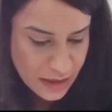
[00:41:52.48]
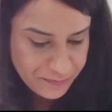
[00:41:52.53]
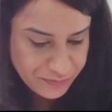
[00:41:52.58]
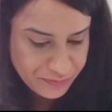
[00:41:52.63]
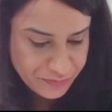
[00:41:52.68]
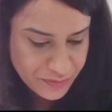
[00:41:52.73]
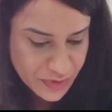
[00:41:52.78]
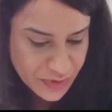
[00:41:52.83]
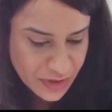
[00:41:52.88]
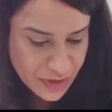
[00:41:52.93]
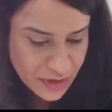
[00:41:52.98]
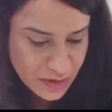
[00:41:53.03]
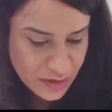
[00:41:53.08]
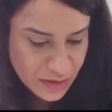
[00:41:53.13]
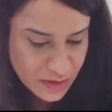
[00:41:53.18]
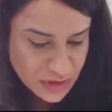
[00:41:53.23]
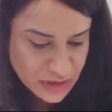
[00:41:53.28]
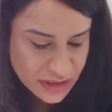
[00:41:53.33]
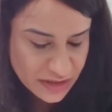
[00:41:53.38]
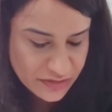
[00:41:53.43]

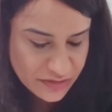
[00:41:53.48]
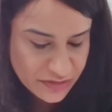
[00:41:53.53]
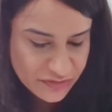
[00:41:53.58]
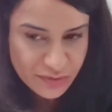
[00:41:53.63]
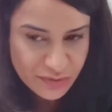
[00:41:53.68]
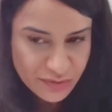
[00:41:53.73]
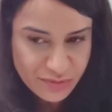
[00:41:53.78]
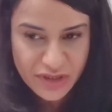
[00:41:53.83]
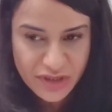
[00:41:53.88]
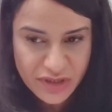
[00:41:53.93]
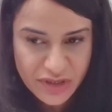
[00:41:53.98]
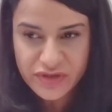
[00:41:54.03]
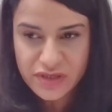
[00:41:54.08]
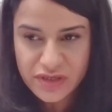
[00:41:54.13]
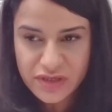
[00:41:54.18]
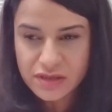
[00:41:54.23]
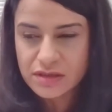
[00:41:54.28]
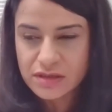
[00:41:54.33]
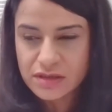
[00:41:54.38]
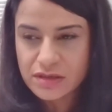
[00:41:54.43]
But I wanted to give you a bit
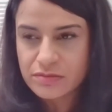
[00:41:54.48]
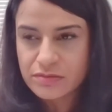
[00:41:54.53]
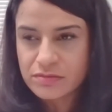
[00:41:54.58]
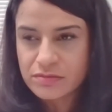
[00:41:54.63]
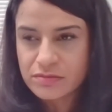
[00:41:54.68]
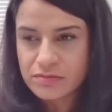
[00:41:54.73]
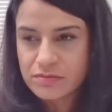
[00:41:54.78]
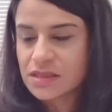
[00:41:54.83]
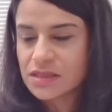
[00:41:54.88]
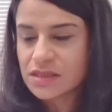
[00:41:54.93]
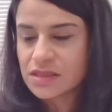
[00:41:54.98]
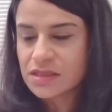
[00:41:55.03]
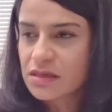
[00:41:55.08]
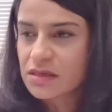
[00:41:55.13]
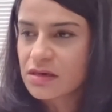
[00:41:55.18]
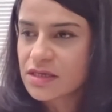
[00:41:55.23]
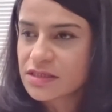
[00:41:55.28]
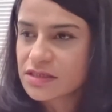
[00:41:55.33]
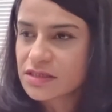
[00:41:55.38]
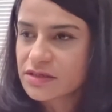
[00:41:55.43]
of a
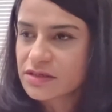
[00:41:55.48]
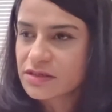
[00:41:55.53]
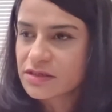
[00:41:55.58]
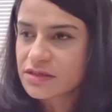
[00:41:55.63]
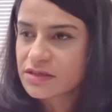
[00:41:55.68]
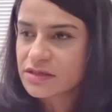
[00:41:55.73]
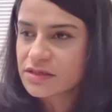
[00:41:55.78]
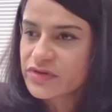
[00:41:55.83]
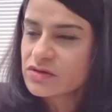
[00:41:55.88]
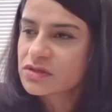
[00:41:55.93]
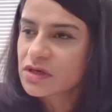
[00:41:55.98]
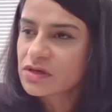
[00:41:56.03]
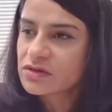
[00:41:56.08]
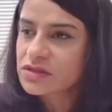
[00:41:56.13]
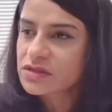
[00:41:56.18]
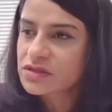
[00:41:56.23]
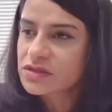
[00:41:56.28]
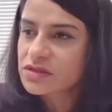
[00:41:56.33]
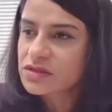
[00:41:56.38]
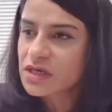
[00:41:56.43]
insider
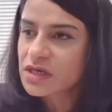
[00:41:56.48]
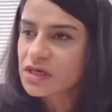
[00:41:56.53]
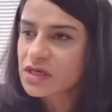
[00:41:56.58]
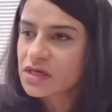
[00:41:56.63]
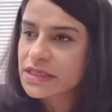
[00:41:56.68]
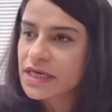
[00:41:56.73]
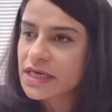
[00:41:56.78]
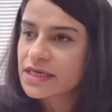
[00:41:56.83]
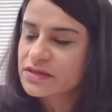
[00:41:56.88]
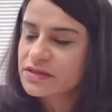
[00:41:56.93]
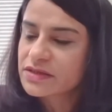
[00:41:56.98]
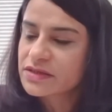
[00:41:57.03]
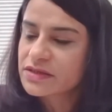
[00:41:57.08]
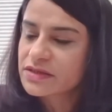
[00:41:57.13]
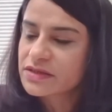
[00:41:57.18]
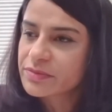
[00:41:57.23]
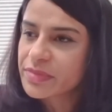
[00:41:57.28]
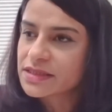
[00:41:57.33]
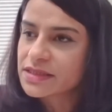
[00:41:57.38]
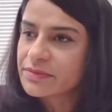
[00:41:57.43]
view to those early
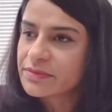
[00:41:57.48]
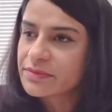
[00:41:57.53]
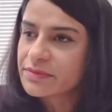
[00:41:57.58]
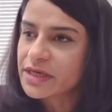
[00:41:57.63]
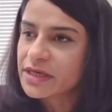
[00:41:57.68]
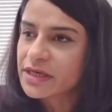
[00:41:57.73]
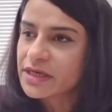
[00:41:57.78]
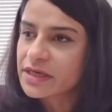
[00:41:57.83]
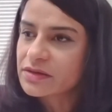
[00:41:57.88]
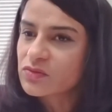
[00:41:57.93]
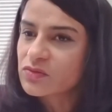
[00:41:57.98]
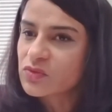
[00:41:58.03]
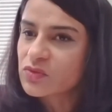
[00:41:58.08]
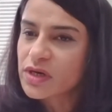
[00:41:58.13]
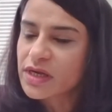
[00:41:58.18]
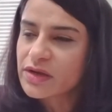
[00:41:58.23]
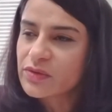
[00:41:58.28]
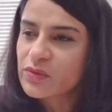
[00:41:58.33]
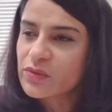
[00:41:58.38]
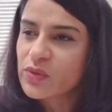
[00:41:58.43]
days of the
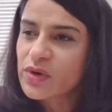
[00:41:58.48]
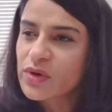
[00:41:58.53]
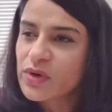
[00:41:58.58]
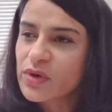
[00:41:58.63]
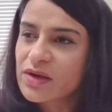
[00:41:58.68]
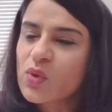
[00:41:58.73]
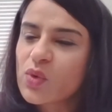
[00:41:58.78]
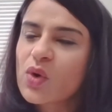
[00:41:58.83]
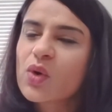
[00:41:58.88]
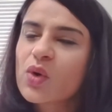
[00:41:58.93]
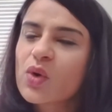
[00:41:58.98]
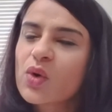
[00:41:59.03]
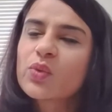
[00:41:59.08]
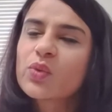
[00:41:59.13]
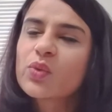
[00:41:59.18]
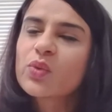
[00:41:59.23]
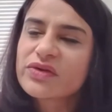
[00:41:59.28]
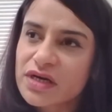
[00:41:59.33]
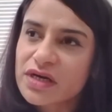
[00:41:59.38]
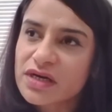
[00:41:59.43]
pandemic and
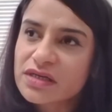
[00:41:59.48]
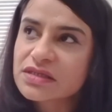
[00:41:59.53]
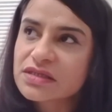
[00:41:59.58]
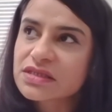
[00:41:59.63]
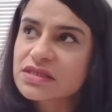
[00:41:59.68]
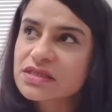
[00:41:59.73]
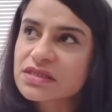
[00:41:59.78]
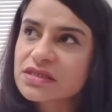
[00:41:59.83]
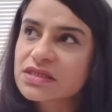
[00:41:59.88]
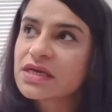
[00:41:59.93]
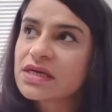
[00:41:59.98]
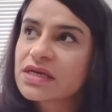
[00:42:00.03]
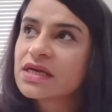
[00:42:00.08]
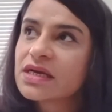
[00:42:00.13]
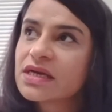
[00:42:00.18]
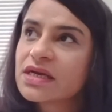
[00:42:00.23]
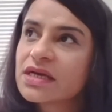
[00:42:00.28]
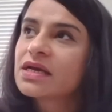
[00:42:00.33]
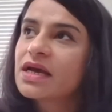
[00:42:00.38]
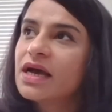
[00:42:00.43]
what we've learned
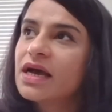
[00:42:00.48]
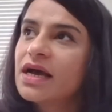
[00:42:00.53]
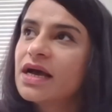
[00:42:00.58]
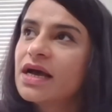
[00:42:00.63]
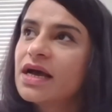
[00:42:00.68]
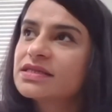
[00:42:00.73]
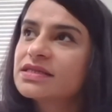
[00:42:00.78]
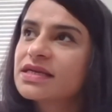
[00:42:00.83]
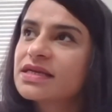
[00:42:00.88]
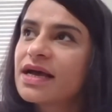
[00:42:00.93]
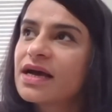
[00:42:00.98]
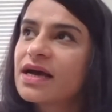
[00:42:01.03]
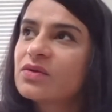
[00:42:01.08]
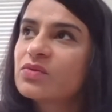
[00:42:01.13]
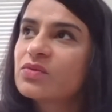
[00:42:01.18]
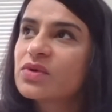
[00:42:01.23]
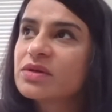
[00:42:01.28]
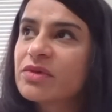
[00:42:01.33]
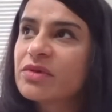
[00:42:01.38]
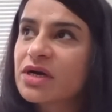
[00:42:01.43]

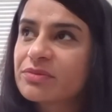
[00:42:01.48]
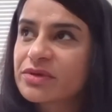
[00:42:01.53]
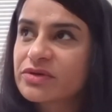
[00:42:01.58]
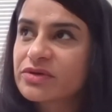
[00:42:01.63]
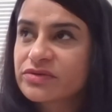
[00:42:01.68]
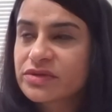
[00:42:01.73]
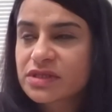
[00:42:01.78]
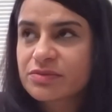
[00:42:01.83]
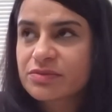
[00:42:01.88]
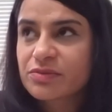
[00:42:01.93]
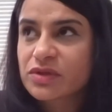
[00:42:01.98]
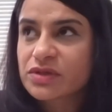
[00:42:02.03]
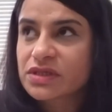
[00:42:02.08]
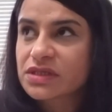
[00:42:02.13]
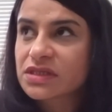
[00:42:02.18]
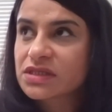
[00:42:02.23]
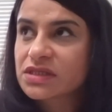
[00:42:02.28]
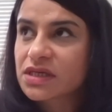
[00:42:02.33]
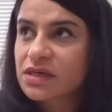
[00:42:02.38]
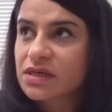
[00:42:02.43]
and how we might be
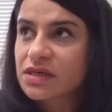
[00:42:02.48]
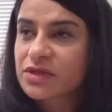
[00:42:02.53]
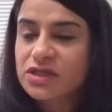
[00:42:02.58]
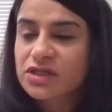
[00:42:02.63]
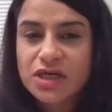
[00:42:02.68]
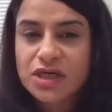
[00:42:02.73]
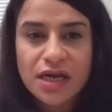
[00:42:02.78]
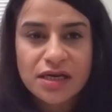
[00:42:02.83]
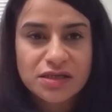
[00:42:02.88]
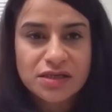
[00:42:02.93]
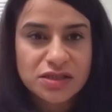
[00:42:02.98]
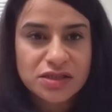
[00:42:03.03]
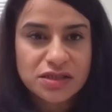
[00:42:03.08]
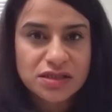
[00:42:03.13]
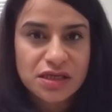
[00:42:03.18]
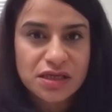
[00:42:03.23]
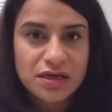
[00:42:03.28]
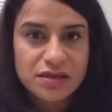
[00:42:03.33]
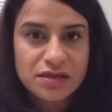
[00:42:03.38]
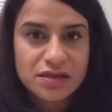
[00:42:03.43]
responding to some of the
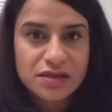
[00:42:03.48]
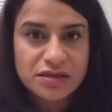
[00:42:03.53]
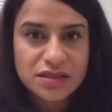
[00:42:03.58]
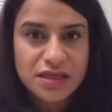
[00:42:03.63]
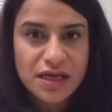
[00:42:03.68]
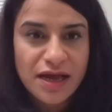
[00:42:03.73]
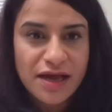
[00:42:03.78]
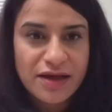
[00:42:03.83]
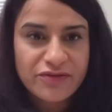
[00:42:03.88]
challenges that